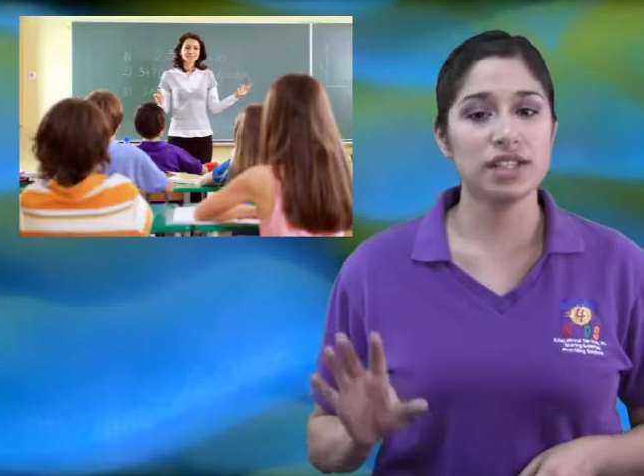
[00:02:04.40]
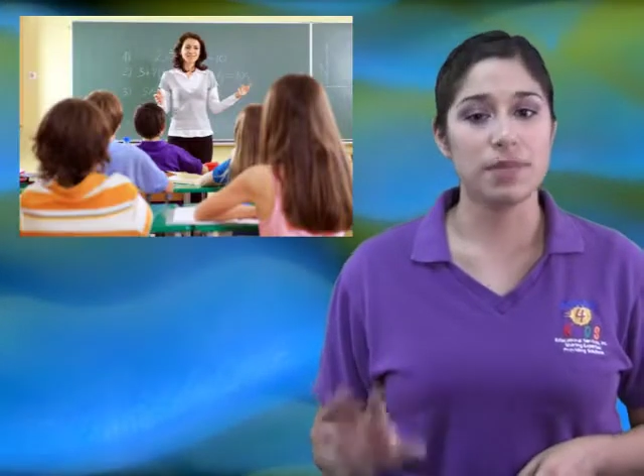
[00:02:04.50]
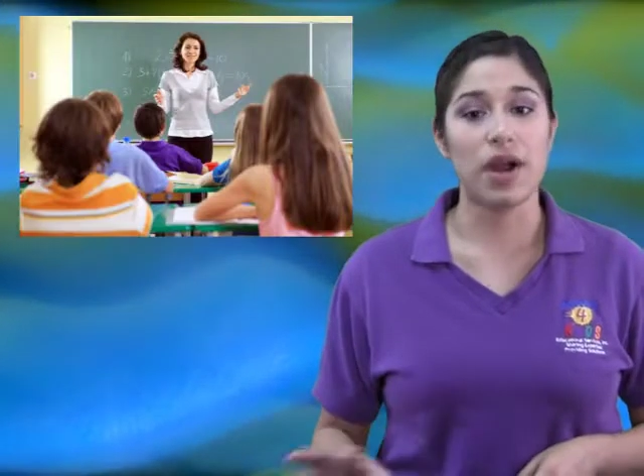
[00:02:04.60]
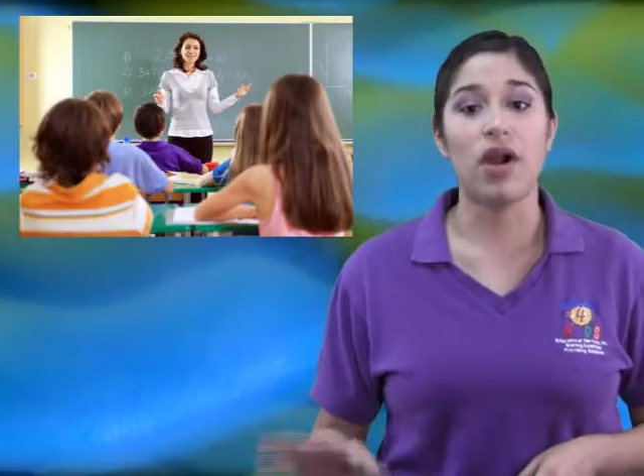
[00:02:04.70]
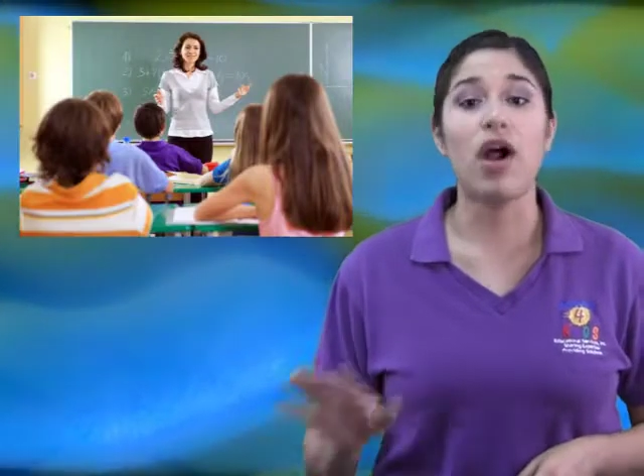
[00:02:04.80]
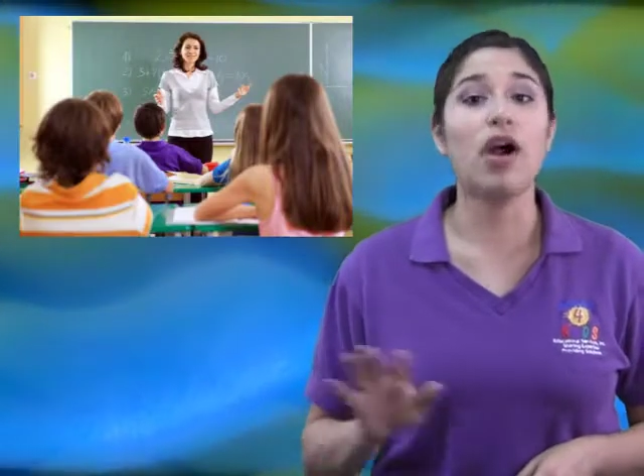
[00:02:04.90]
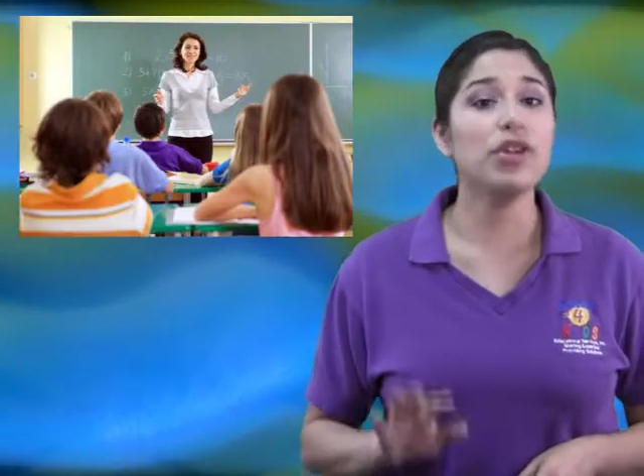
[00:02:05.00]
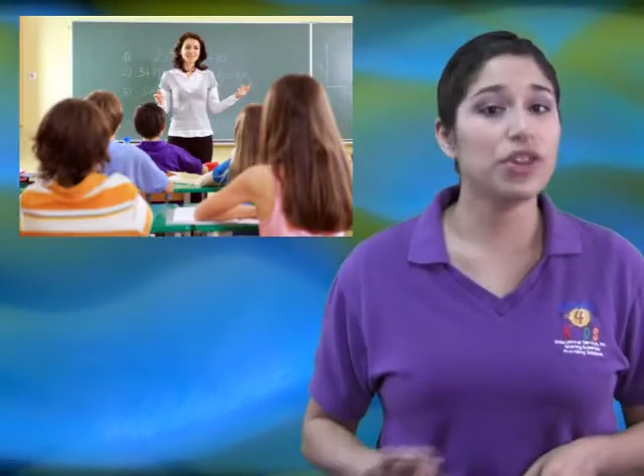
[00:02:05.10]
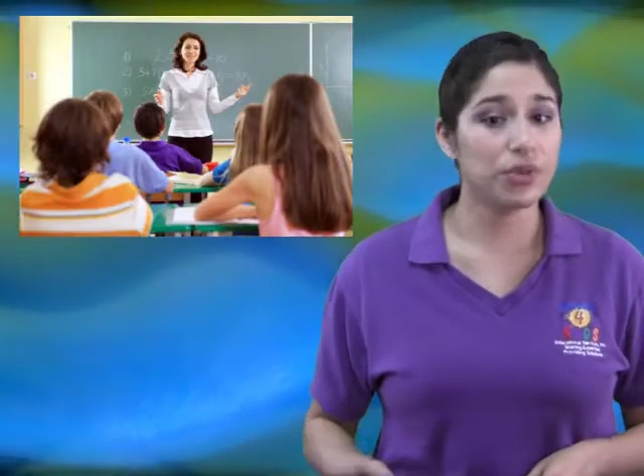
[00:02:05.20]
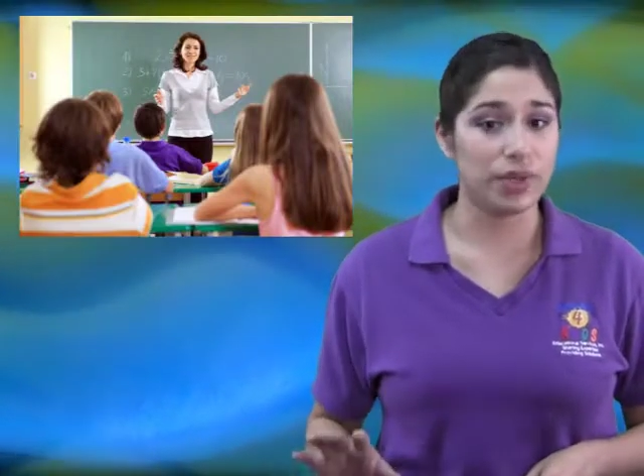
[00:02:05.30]
about
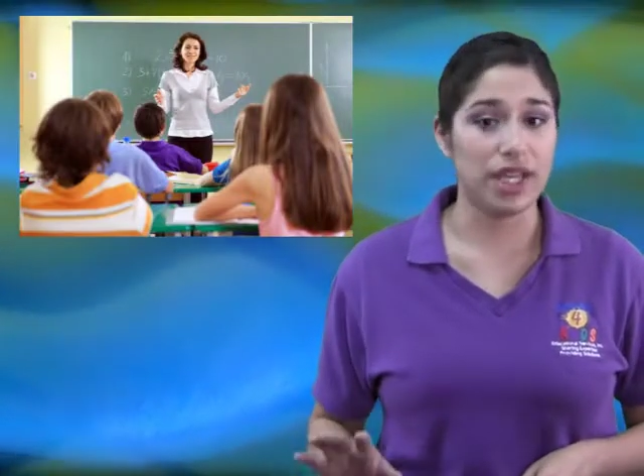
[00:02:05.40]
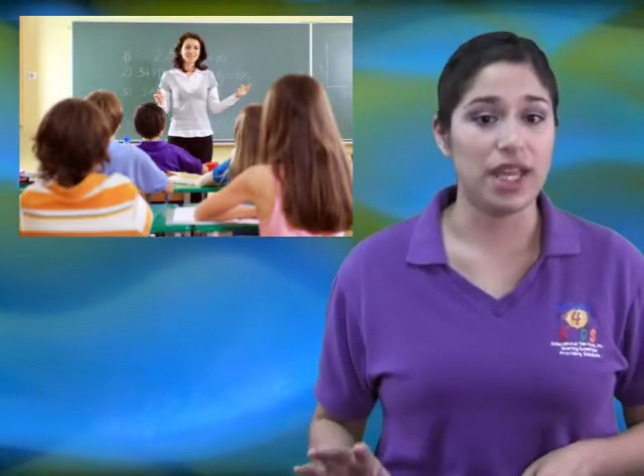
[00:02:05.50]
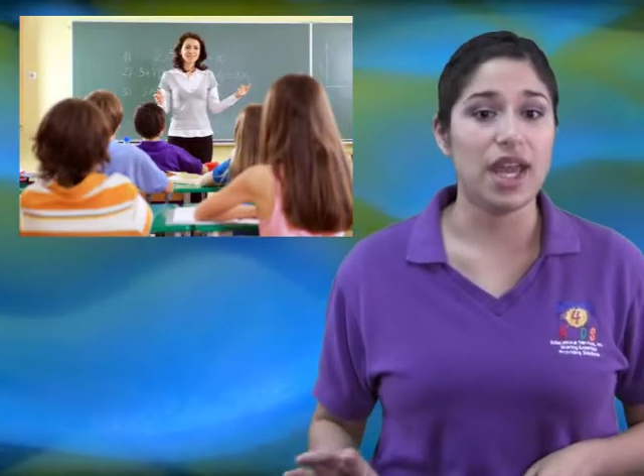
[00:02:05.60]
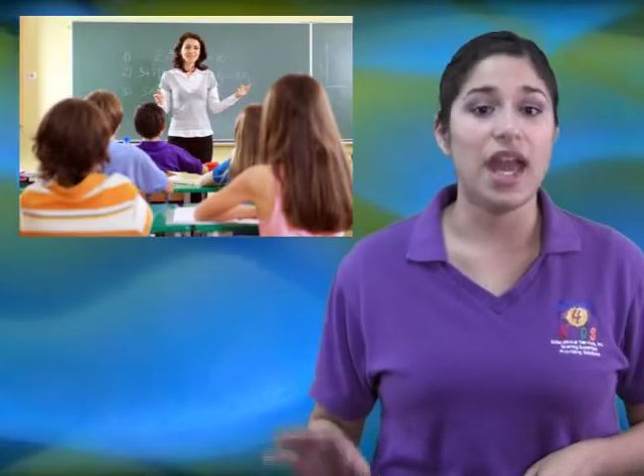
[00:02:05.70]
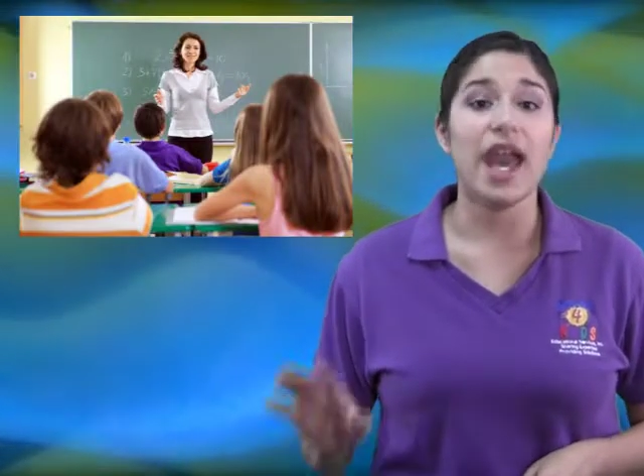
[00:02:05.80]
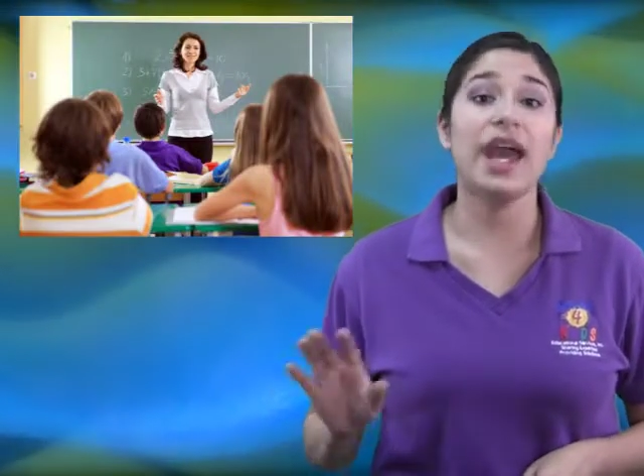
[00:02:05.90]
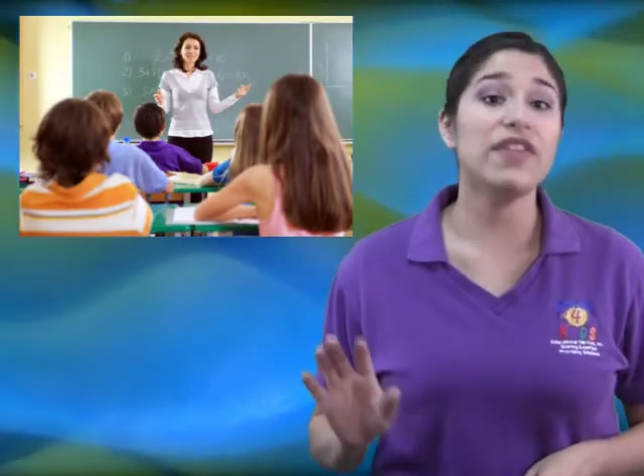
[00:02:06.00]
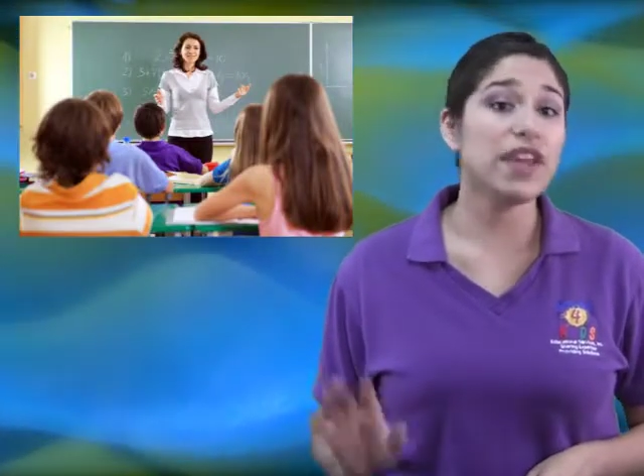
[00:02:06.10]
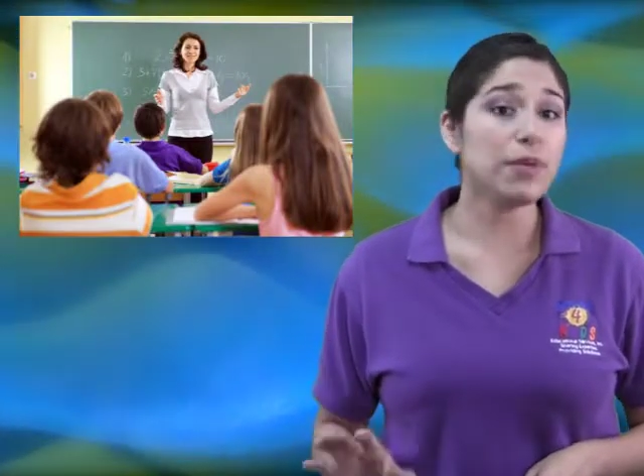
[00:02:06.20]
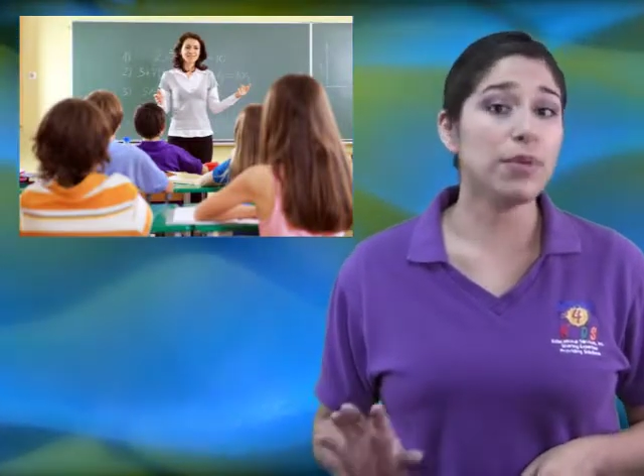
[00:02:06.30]
all 3
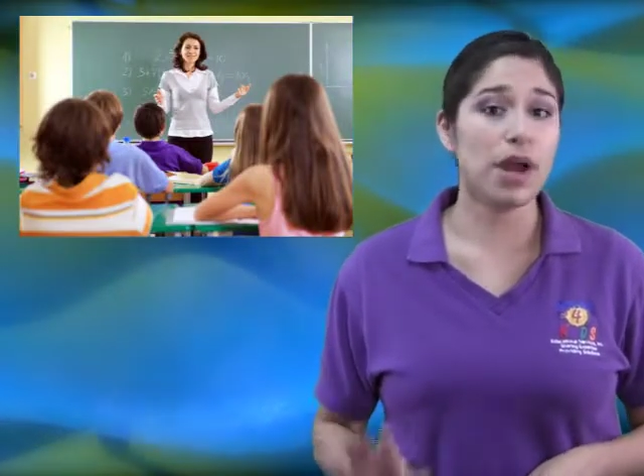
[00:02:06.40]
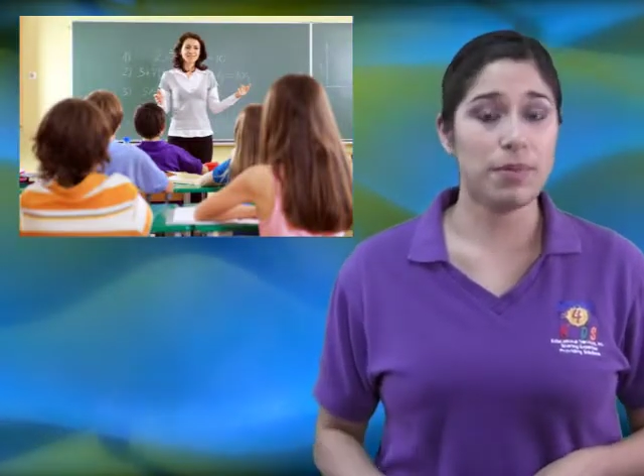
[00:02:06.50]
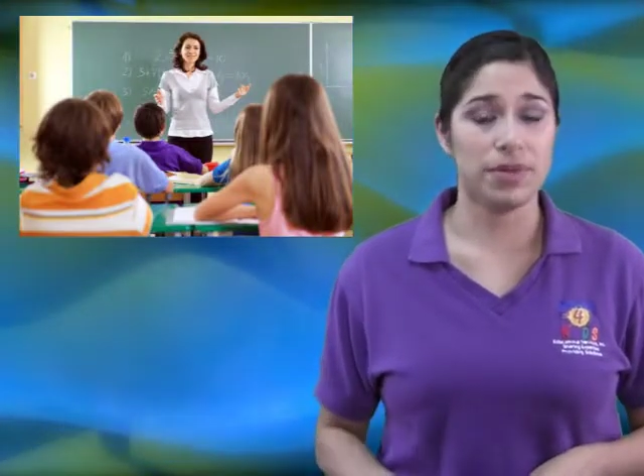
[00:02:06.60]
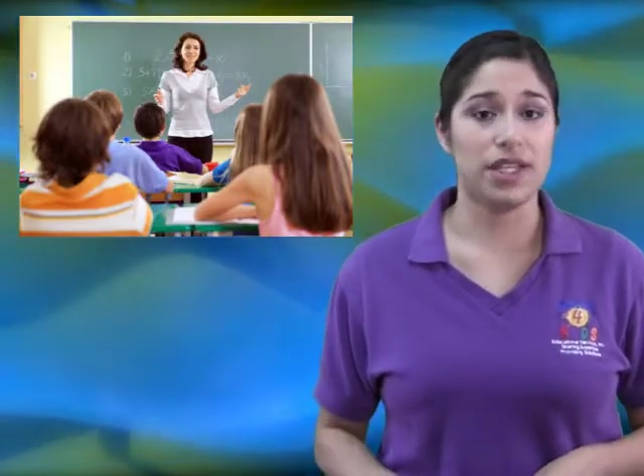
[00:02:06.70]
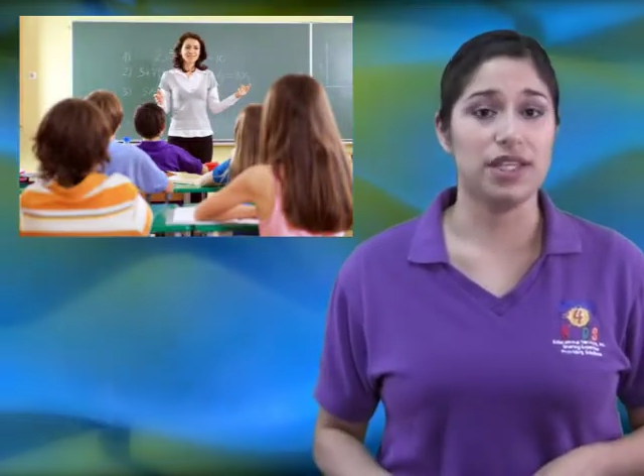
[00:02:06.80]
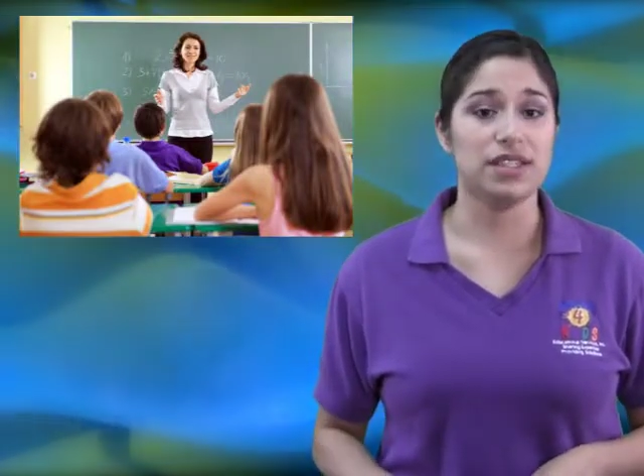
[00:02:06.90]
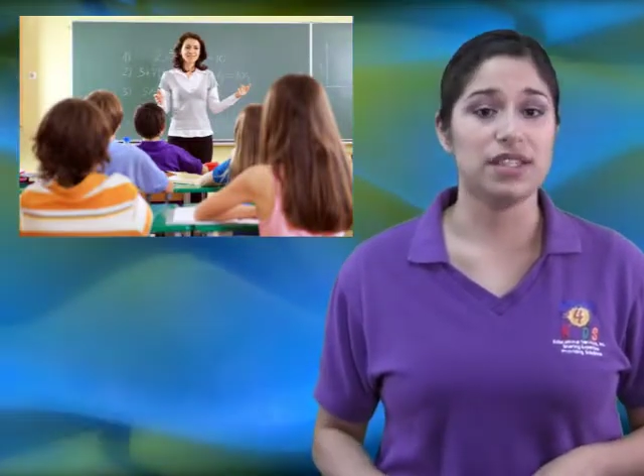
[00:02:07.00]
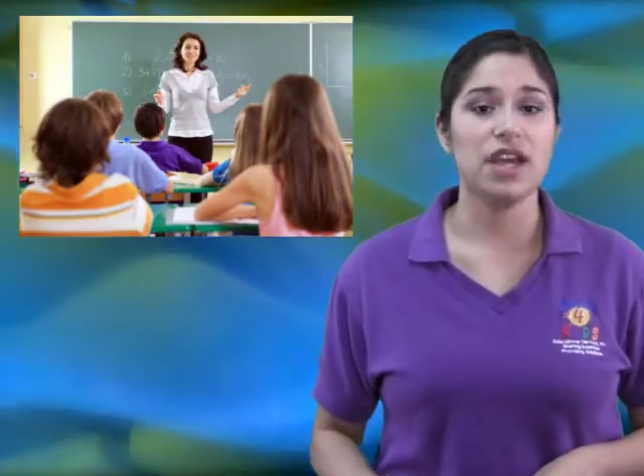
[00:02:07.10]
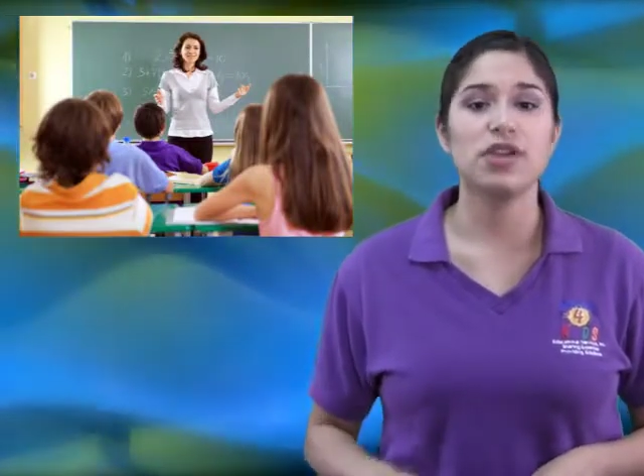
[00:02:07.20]
and their properties,